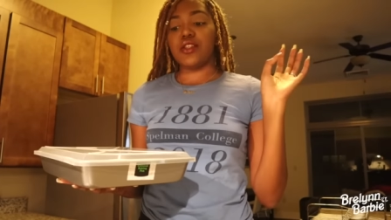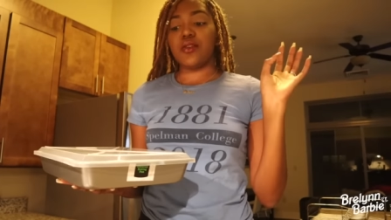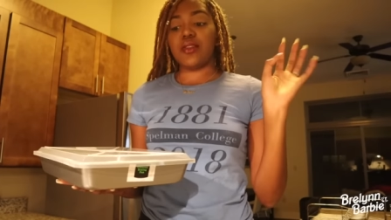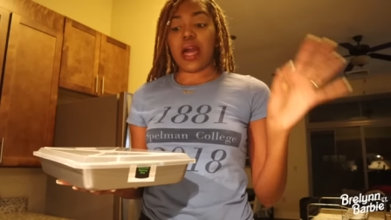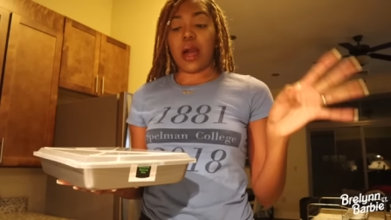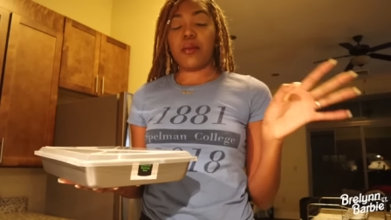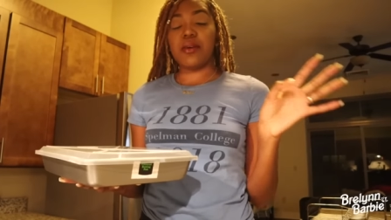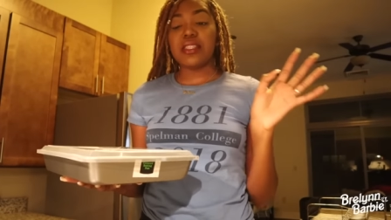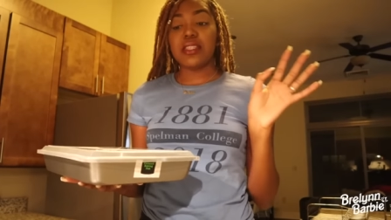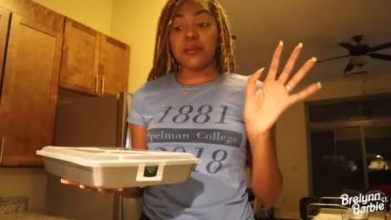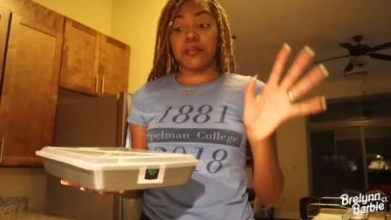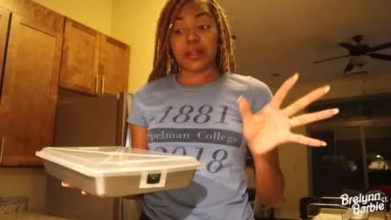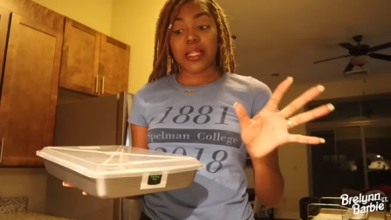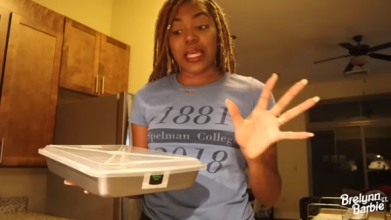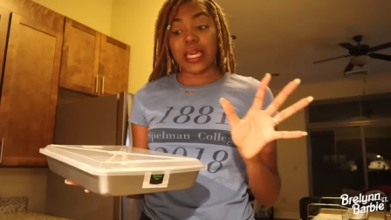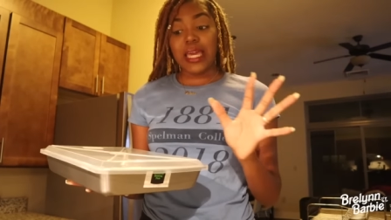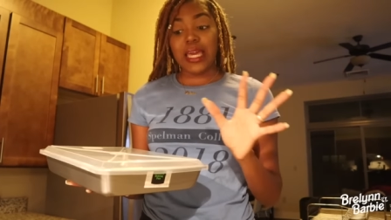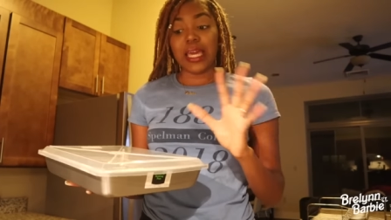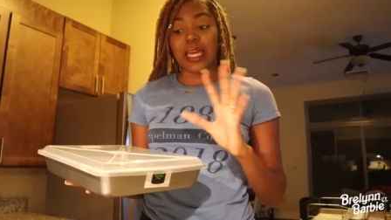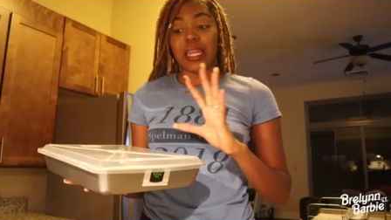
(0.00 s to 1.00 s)
So that was the
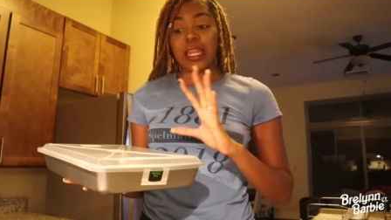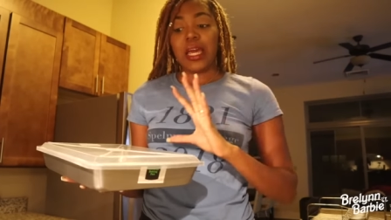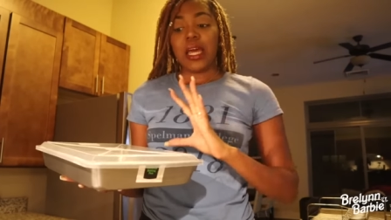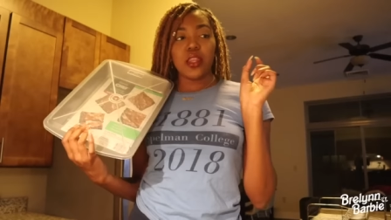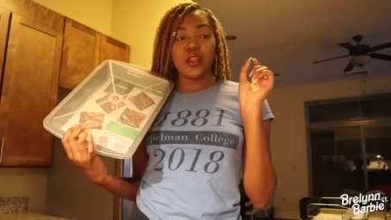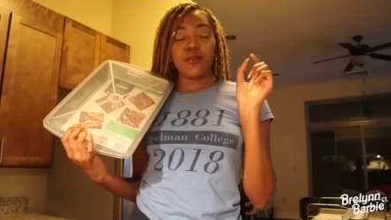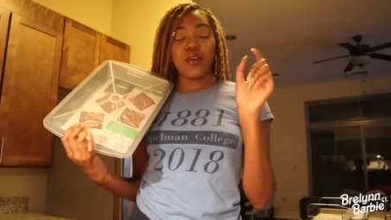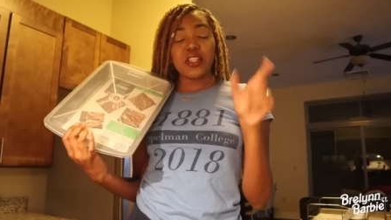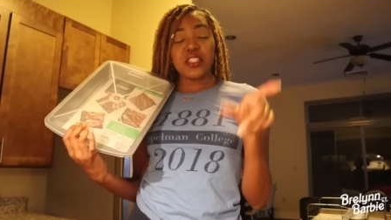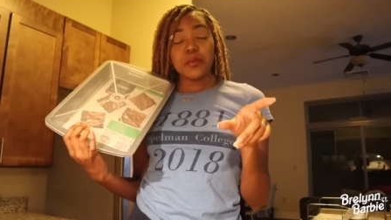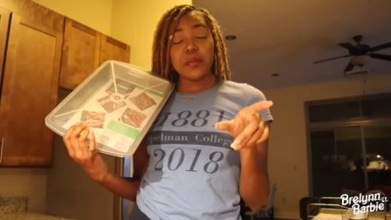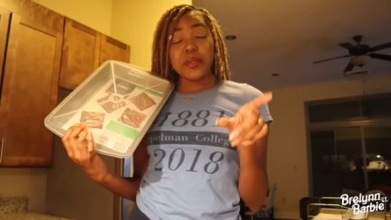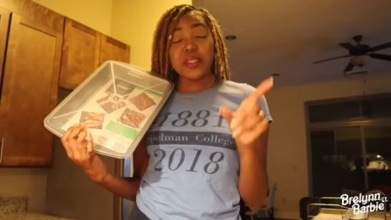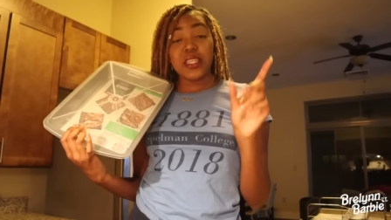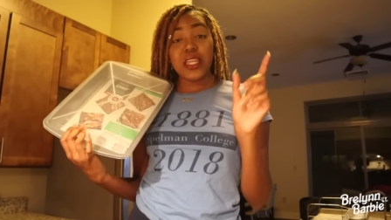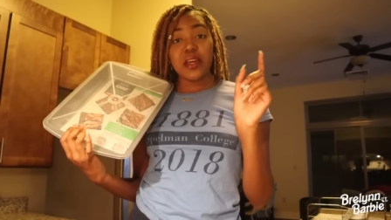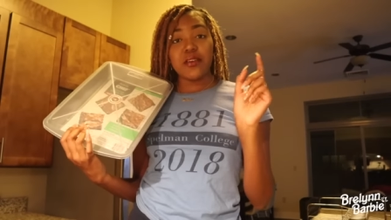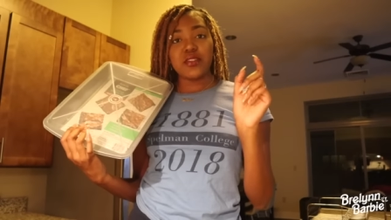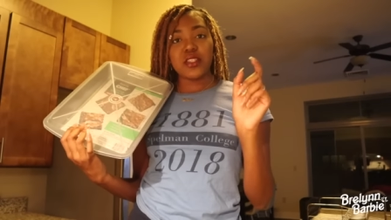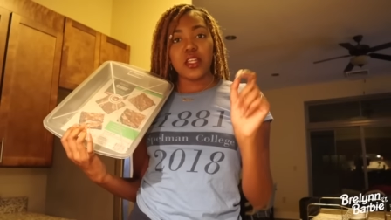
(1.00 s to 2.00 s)
plan. And the recipes
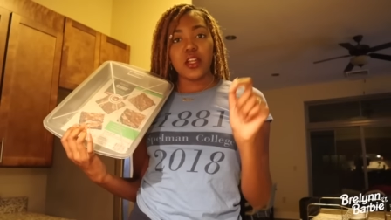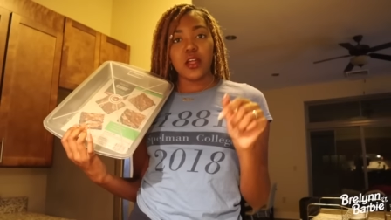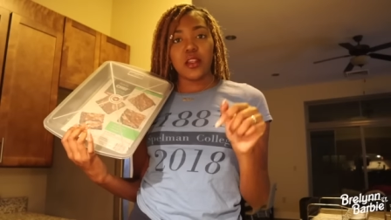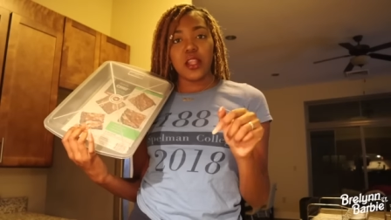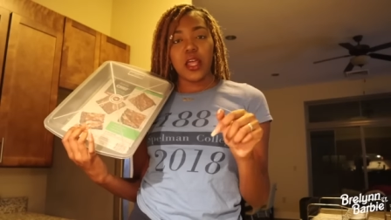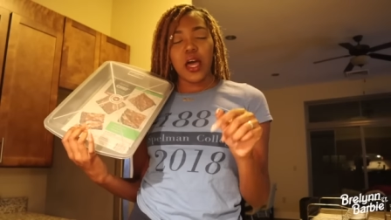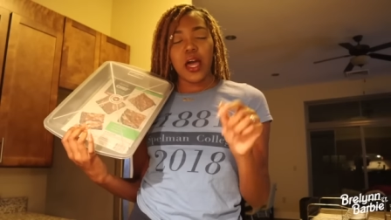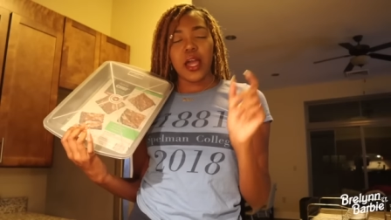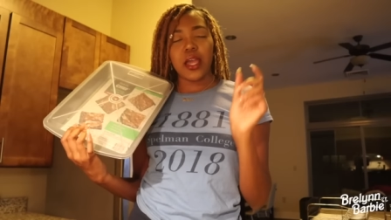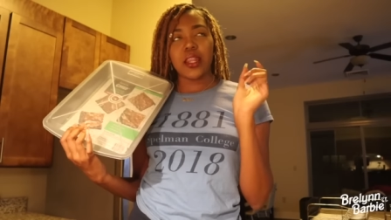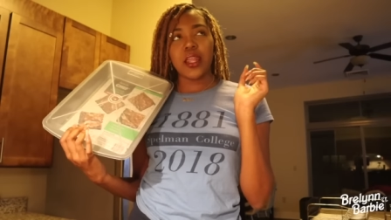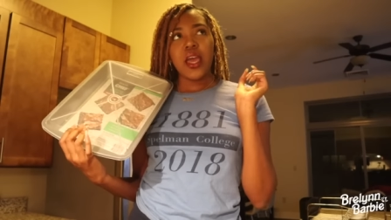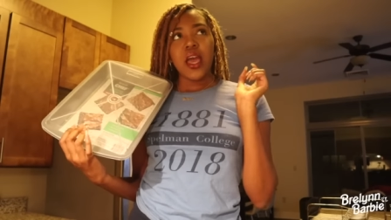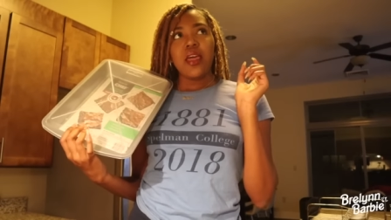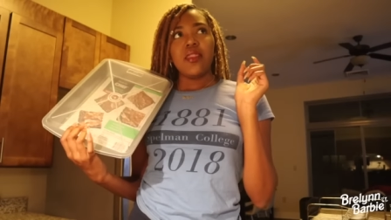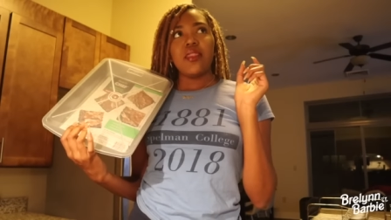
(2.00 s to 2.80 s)
that I've seen online,